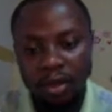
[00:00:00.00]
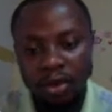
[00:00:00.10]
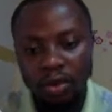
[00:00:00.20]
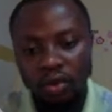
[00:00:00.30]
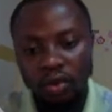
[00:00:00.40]

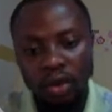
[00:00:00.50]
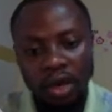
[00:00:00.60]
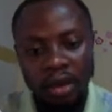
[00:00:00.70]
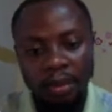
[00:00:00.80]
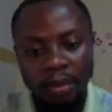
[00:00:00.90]

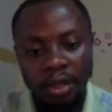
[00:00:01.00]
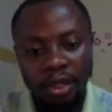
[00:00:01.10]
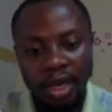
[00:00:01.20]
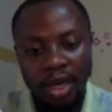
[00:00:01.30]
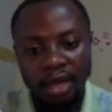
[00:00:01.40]
Tutorial
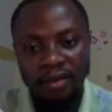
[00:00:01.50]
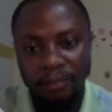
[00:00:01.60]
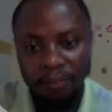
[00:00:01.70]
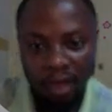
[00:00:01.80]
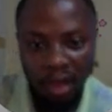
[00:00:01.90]
page likes.
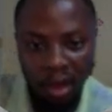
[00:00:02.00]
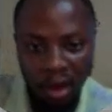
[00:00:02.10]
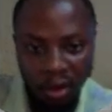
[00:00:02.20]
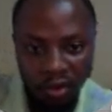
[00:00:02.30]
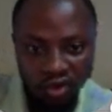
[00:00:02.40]

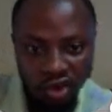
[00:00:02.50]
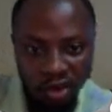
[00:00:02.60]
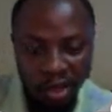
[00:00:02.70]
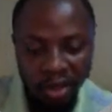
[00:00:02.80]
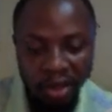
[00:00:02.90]
I'll just
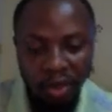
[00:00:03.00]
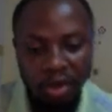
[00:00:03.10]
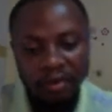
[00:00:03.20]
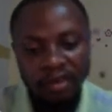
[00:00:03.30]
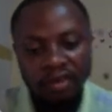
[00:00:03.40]
come down here, I'll
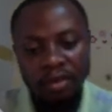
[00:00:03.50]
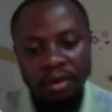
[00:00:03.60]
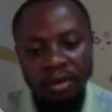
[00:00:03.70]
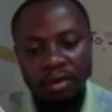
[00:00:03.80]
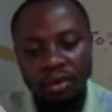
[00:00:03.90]
give the same
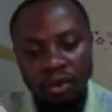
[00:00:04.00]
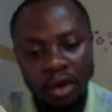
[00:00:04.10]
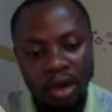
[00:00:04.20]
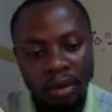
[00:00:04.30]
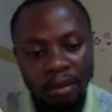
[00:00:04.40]
name,
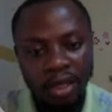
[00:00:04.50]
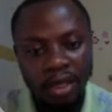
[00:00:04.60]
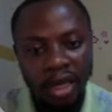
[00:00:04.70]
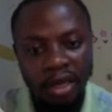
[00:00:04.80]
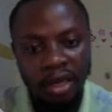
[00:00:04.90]
tutorial page
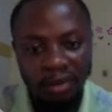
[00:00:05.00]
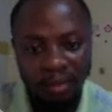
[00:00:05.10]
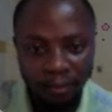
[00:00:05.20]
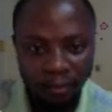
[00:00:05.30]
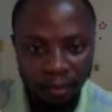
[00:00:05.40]
likes,
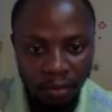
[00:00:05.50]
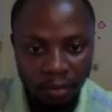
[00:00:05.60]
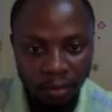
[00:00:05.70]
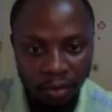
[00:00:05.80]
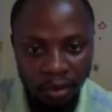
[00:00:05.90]

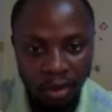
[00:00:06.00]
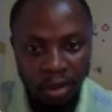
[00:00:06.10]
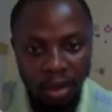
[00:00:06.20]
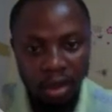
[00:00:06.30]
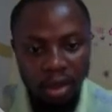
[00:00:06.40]

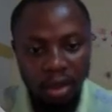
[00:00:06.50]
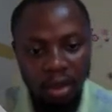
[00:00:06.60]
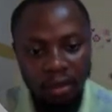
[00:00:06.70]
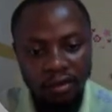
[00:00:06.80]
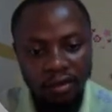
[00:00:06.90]
and
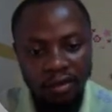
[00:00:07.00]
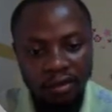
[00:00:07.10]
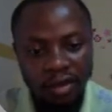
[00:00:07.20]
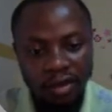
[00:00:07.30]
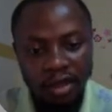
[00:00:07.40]
I'll still
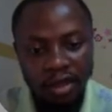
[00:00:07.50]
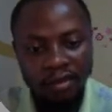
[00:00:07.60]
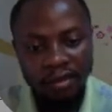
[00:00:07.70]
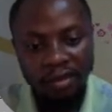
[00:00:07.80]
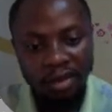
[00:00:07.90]
say here the
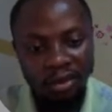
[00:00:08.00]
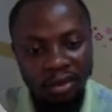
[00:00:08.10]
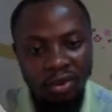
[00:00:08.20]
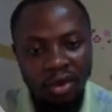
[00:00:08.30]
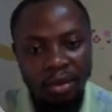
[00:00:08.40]
same thing,
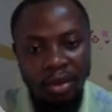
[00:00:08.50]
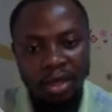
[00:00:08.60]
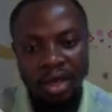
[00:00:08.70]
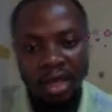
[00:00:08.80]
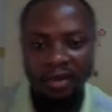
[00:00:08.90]
tutorial
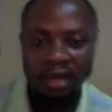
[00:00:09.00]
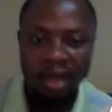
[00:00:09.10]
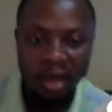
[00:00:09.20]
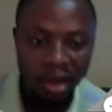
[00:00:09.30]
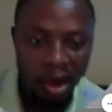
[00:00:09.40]
page likes.
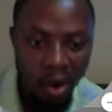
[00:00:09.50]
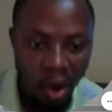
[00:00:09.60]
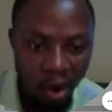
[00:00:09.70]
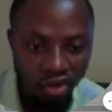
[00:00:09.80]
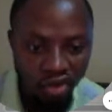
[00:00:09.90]
Now
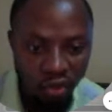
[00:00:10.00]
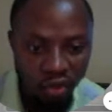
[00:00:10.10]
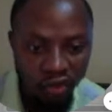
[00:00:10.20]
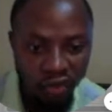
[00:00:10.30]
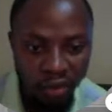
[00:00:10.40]
I'll just
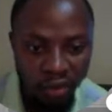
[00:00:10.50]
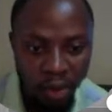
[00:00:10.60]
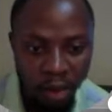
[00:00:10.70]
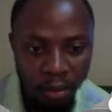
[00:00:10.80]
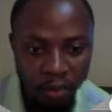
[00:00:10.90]
continue,
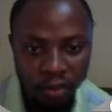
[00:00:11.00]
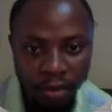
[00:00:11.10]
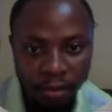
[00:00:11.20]
move on.